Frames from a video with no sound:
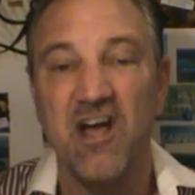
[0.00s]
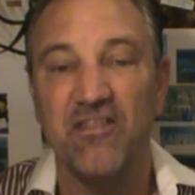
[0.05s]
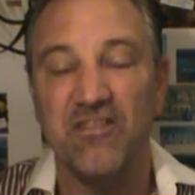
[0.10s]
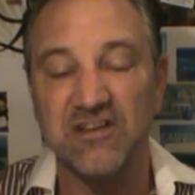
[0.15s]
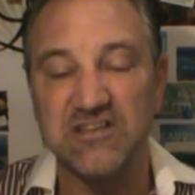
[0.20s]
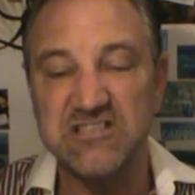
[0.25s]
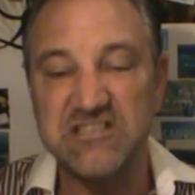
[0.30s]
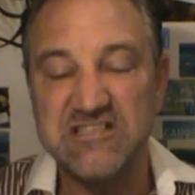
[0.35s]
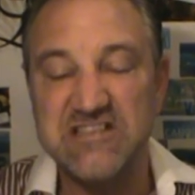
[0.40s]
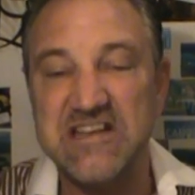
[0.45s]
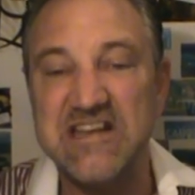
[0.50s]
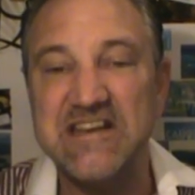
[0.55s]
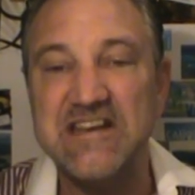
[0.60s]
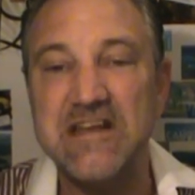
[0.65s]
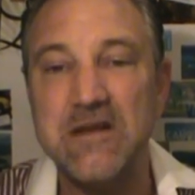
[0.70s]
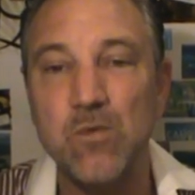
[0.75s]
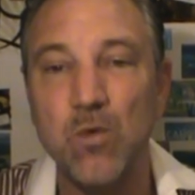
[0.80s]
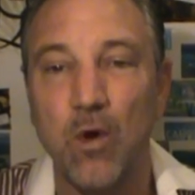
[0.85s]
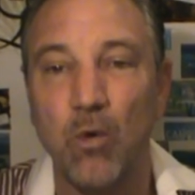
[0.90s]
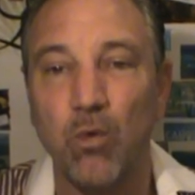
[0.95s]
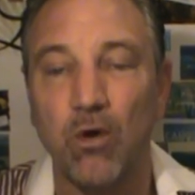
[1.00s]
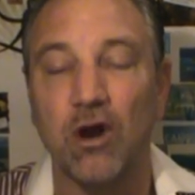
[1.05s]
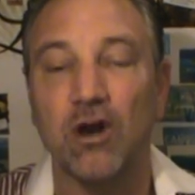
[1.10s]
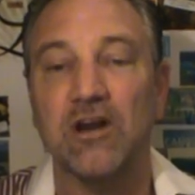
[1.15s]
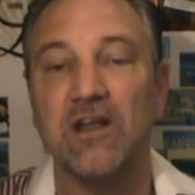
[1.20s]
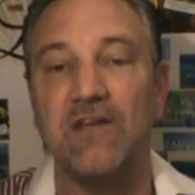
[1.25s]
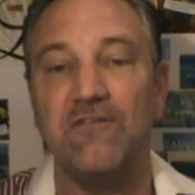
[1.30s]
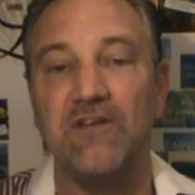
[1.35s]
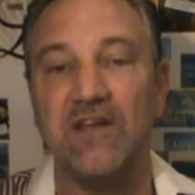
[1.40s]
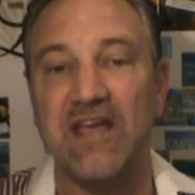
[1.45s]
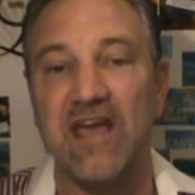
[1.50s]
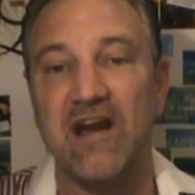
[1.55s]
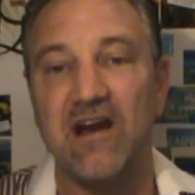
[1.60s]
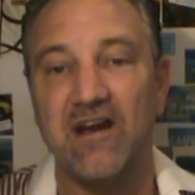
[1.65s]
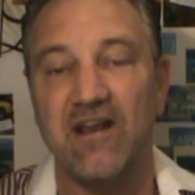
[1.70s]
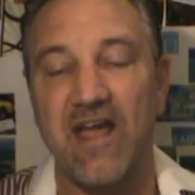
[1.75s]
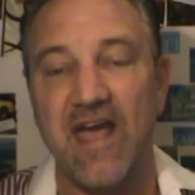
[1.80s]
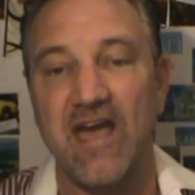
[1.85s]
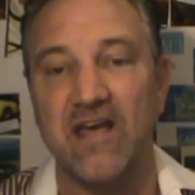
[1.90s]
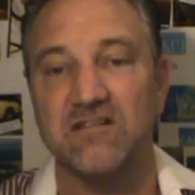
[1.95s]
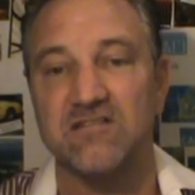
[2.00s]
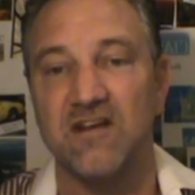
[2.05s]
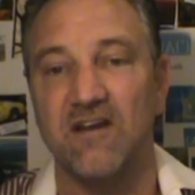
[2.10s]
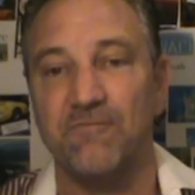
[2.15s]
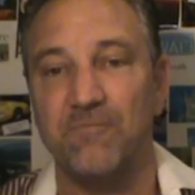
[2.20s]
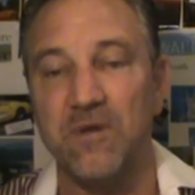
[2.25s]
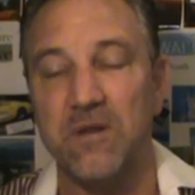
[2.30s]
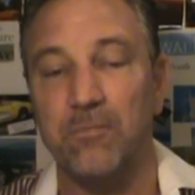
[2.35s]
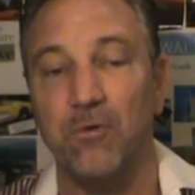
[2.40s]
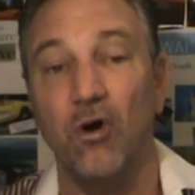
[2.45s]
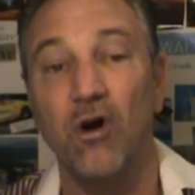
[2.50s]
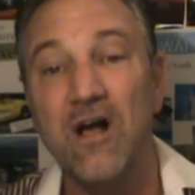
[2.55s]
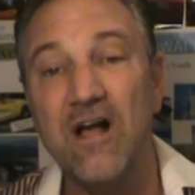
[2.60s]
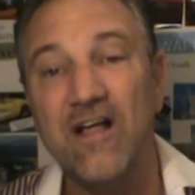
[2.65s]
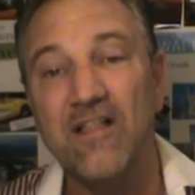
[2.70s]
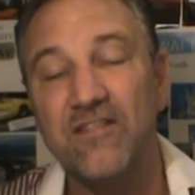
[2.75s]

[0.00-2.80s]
The CD will work if you get it in the hands of enough people.